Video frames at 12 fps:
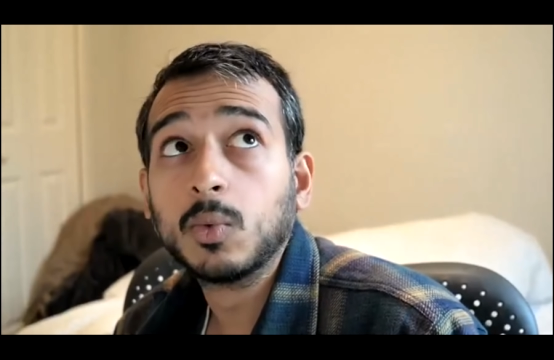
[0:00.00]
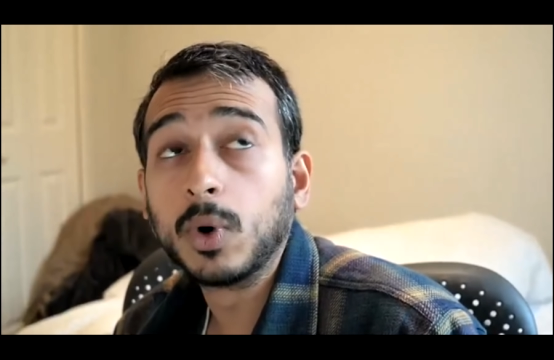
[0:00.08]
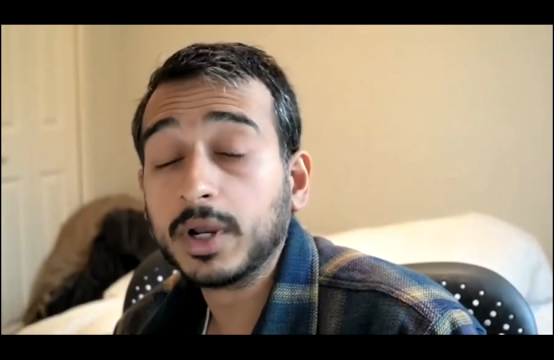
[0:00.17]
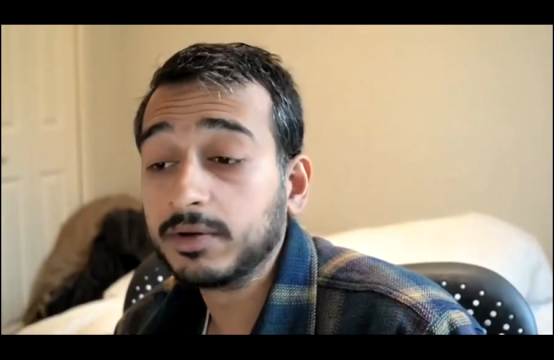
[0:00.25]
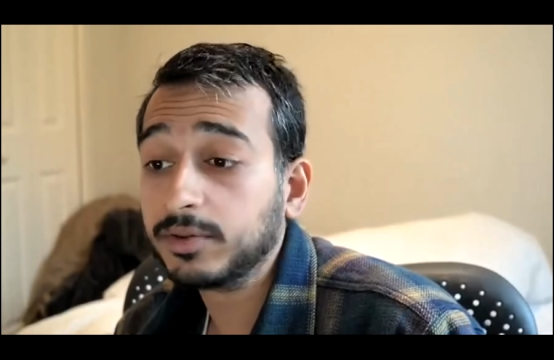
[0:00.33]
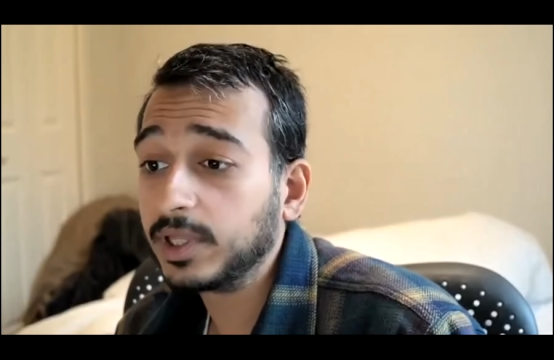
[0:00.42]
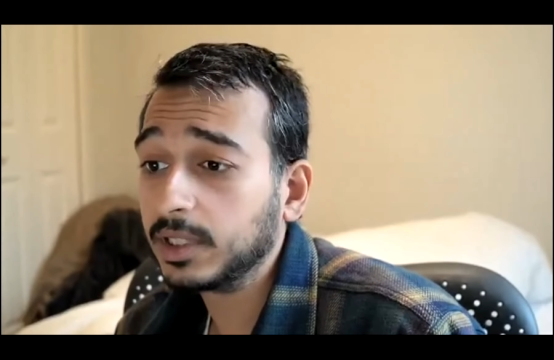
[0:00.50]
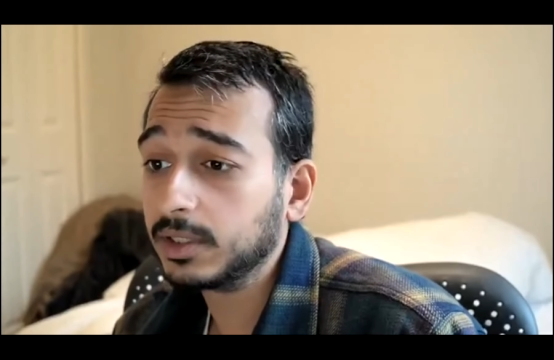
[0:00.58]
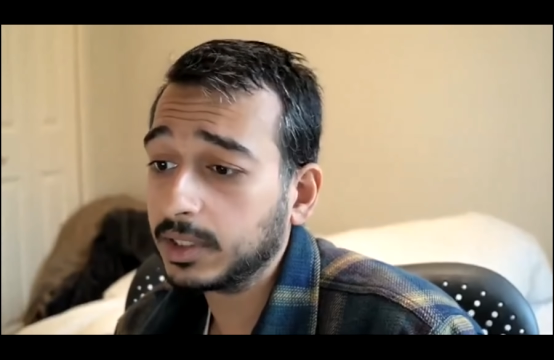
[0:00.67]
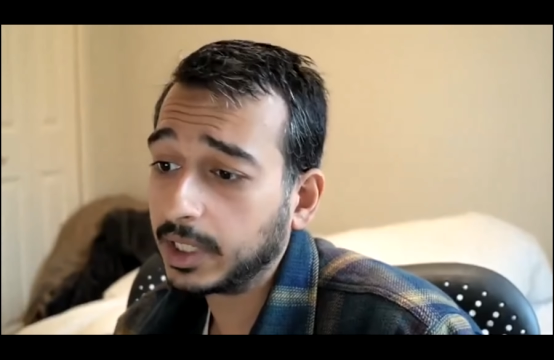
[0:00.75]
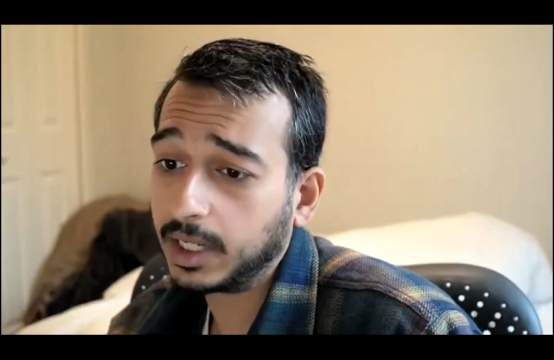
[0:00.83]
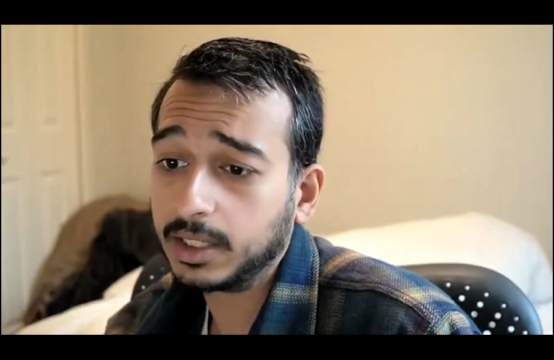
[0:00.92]
One
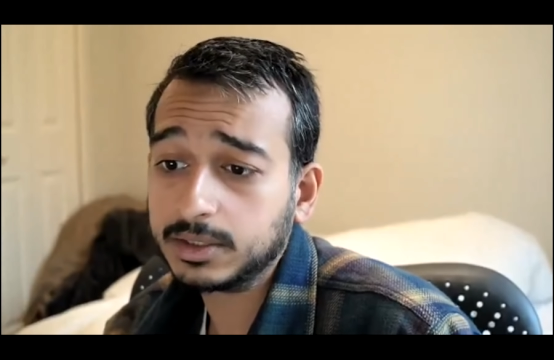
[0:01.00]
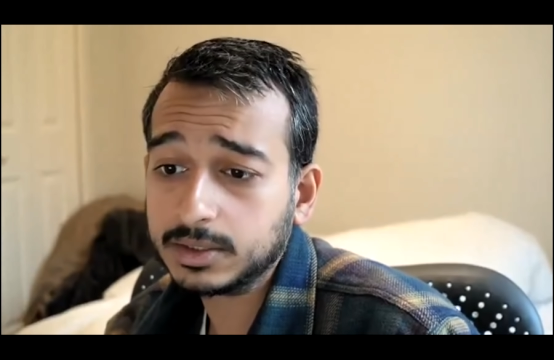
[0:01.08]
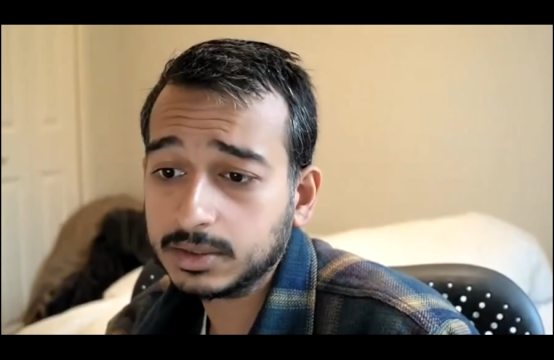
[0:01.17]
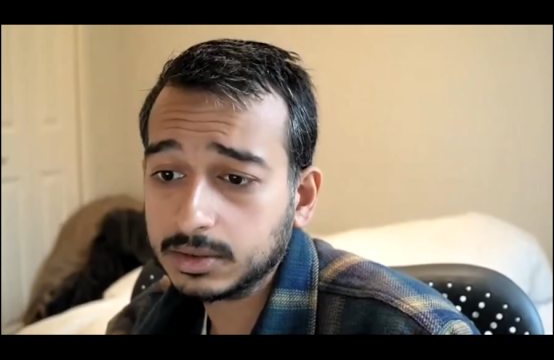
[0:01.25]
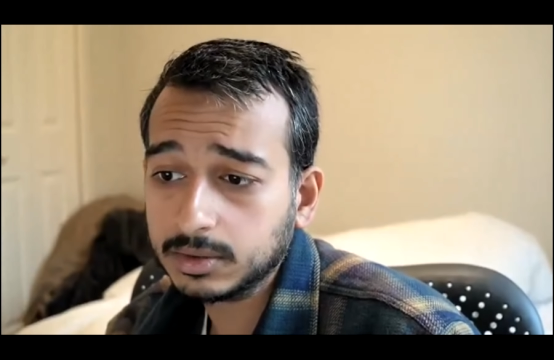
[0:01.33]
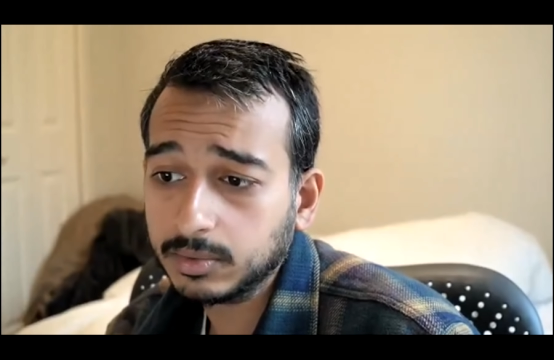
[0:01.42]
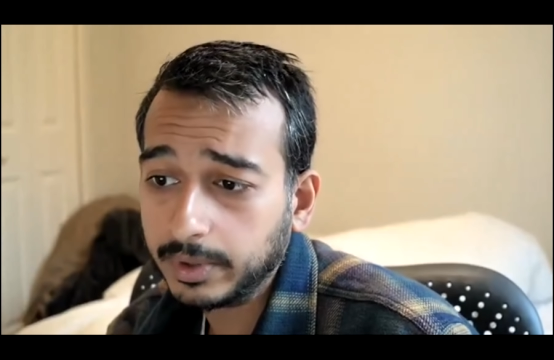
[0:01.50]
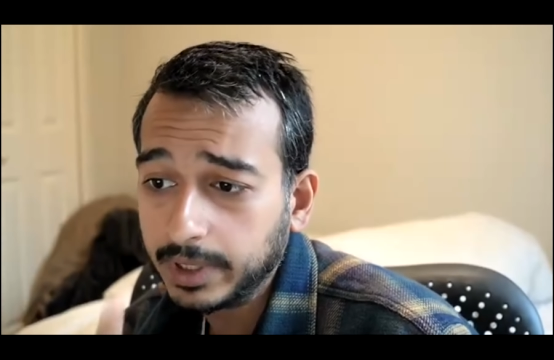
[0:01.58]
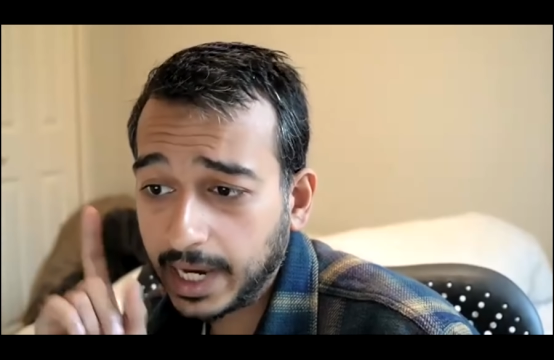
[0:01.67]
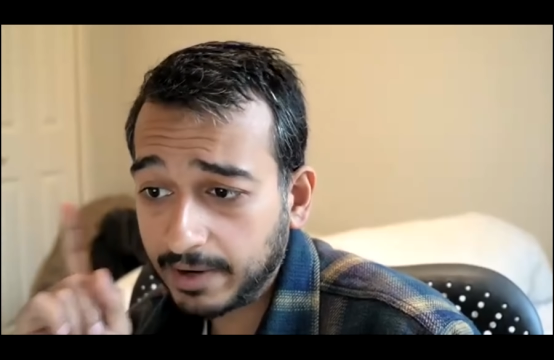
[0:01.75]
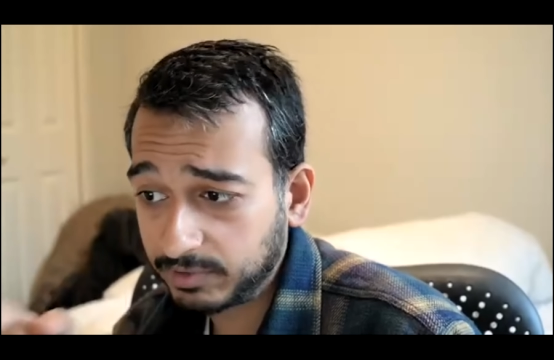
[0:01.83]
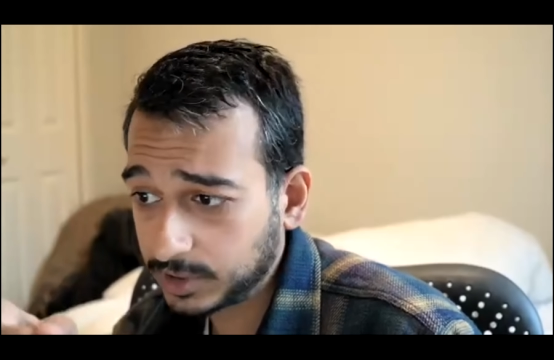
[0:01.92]
thing that
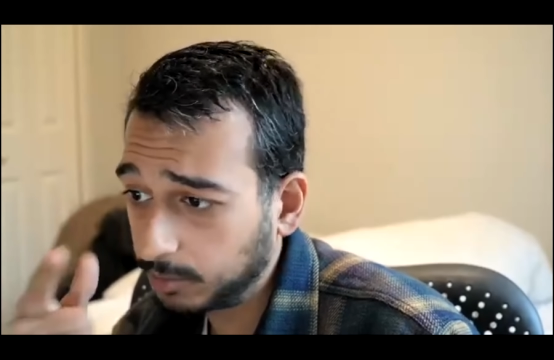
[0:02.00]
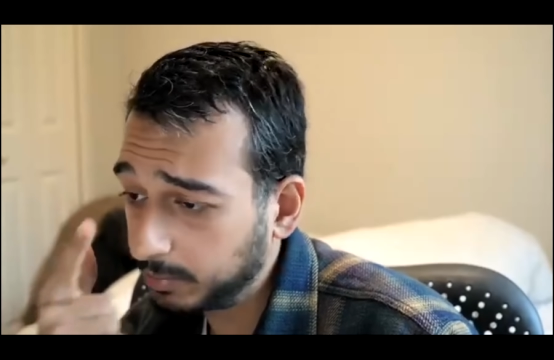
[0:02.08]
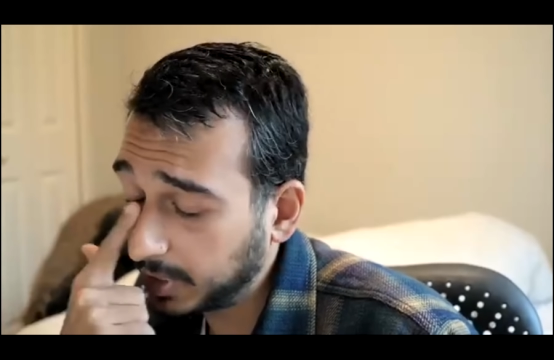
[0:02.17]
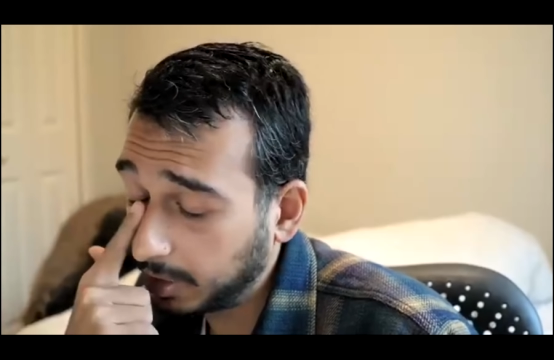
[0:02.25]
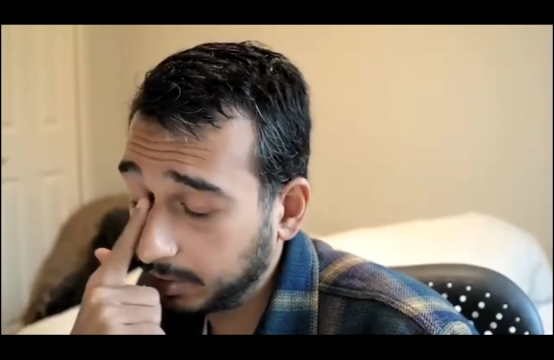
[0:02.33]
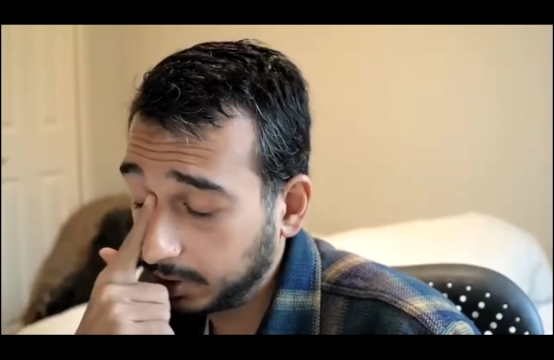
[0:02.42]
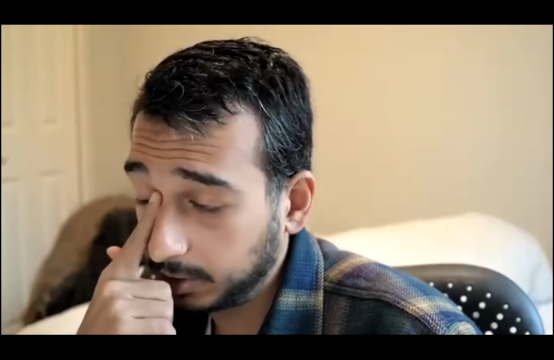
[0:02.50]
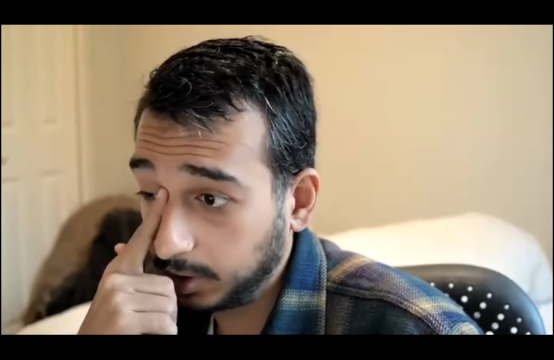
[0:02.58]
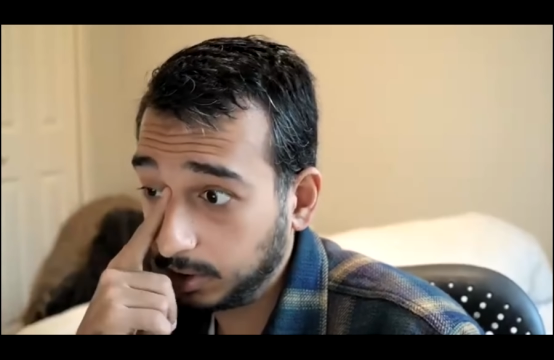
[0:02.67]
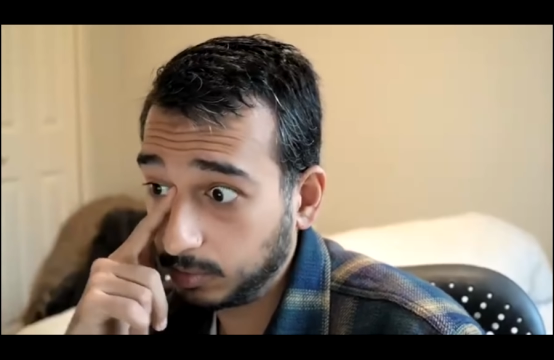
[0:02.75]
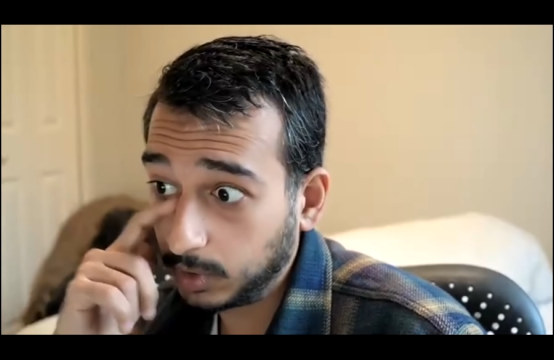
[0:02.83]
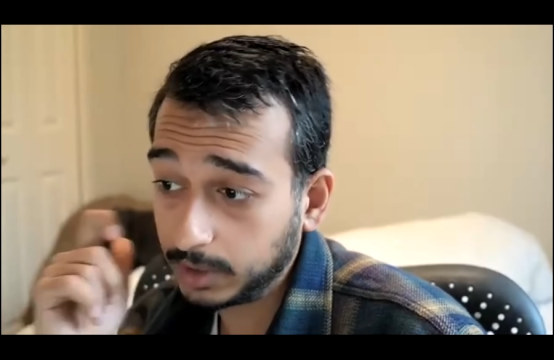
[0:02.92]
we haven't scoped out in
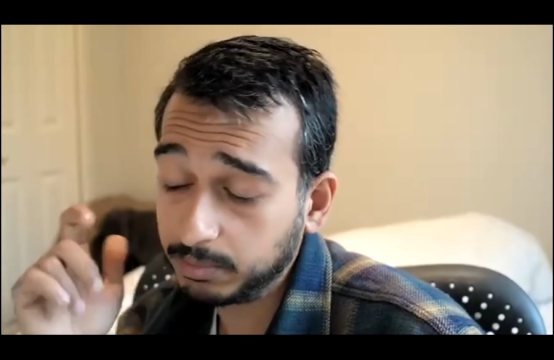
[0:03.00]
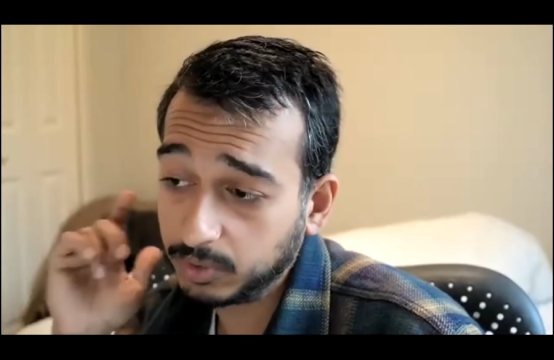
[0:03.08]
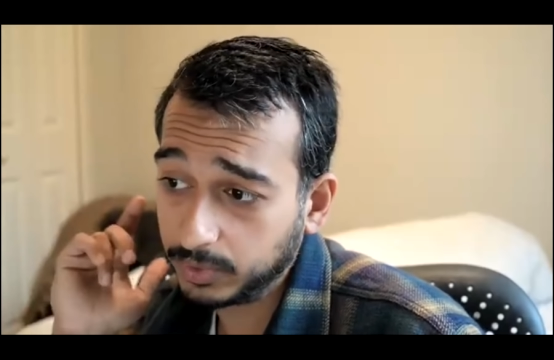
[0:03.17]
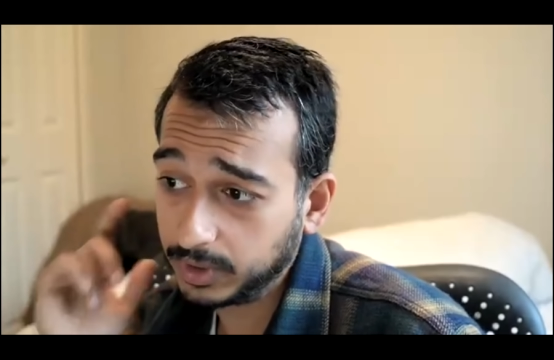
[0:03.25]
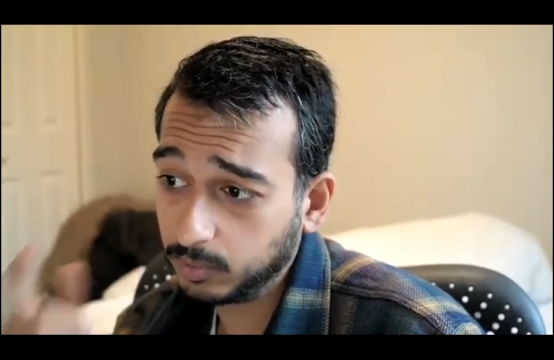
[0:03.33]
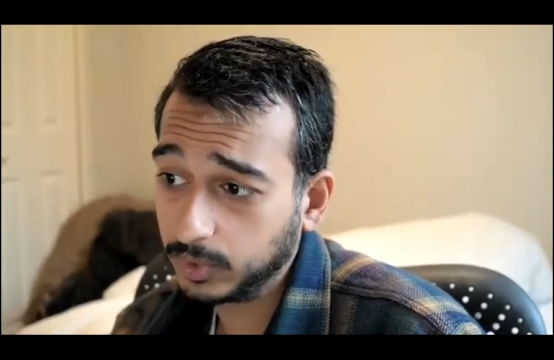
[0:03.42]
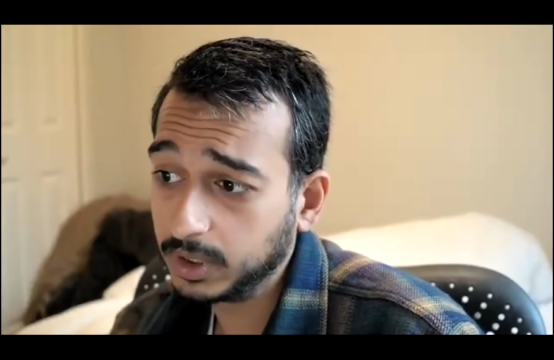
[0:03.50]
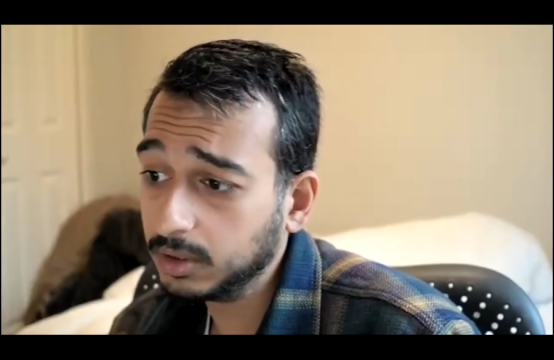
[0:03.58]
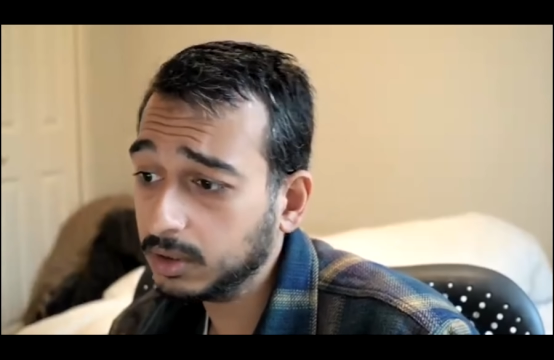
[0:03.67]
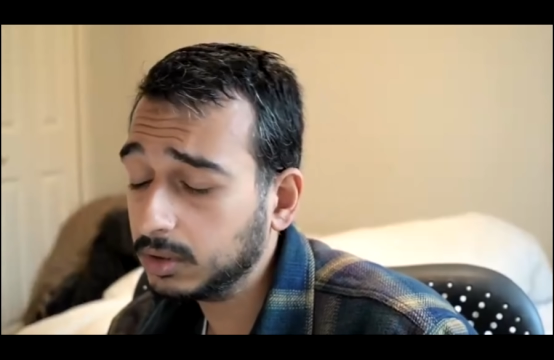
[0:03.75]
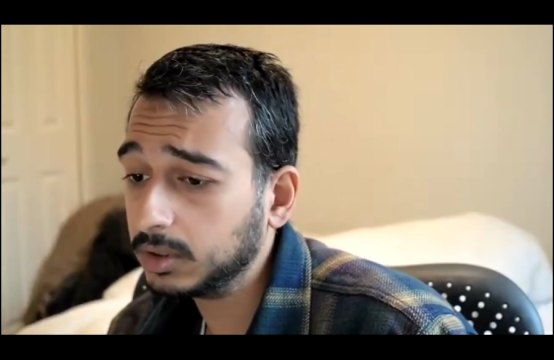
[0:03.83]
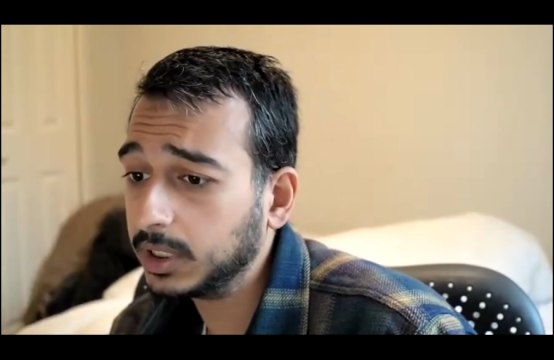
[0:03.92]
Q1, but we
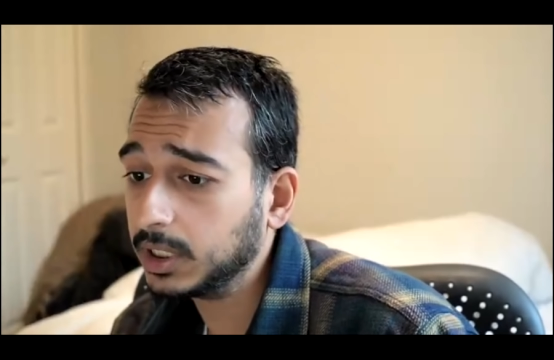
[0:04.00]
will,